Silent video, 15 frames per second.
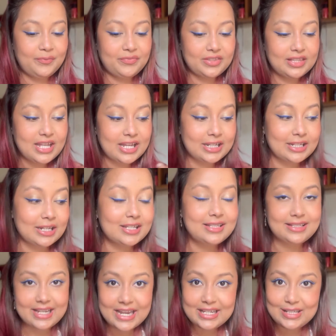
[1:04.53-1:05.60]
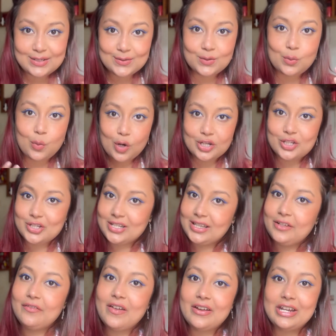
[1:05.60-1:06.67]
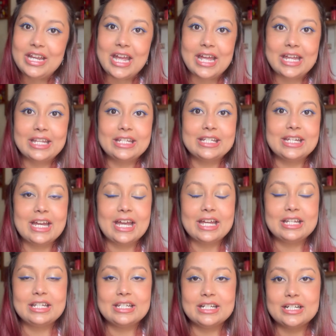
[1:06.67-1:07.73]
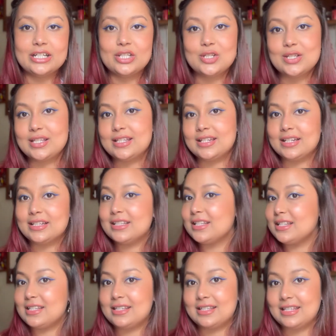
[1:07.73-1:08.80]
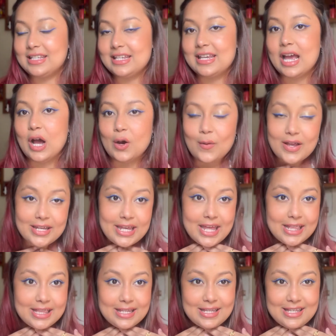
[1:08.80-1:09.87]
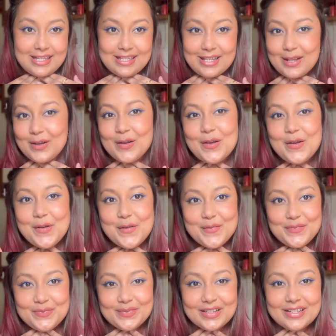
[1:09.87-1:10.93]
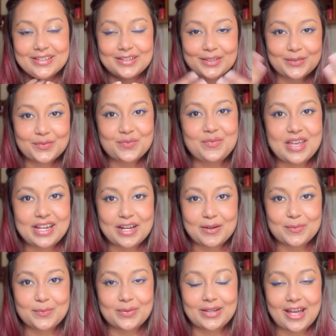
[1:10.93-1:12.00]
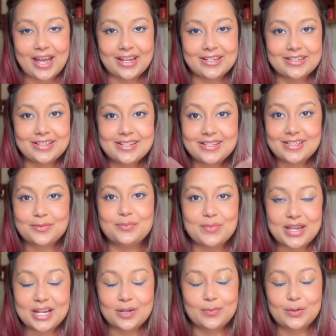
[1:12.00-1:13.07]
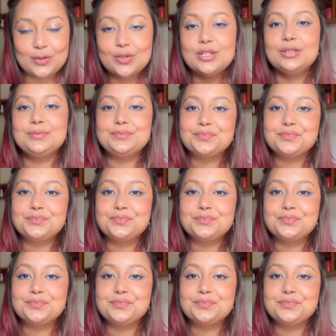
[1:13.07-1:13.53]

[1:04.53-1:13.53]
then stay tuned, watch till the very end, and just see how I get this makeup and this makeup look.